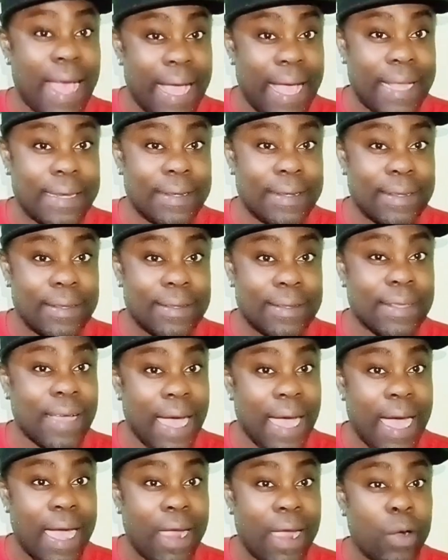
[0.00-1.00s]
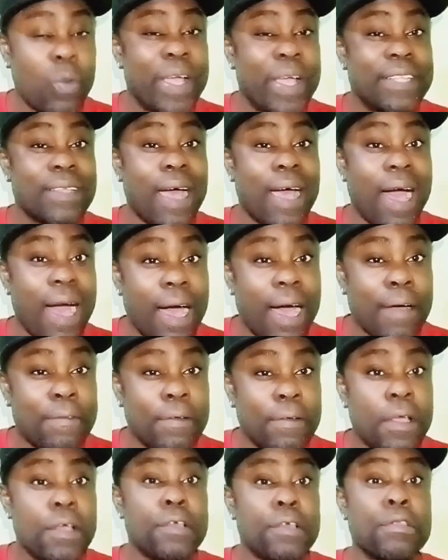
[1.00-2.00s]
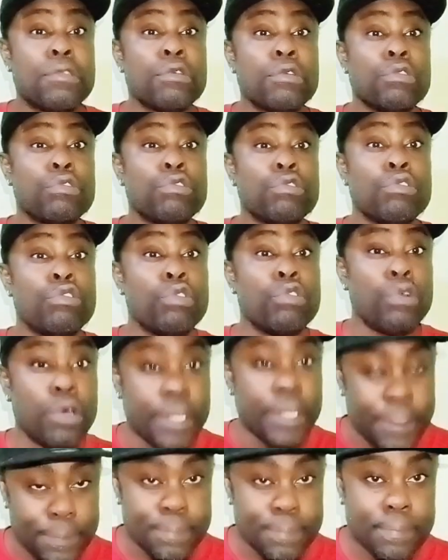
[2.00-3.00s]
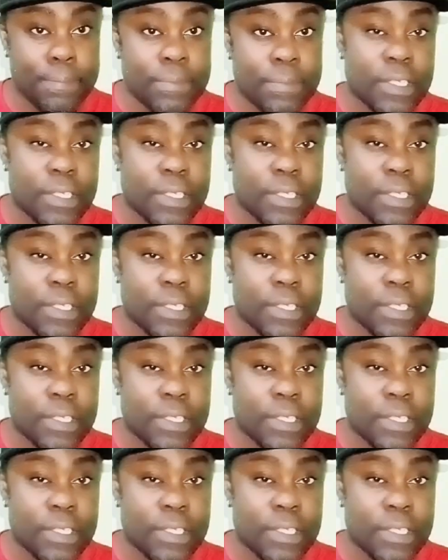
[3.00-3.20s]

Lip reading: and the car went off the road.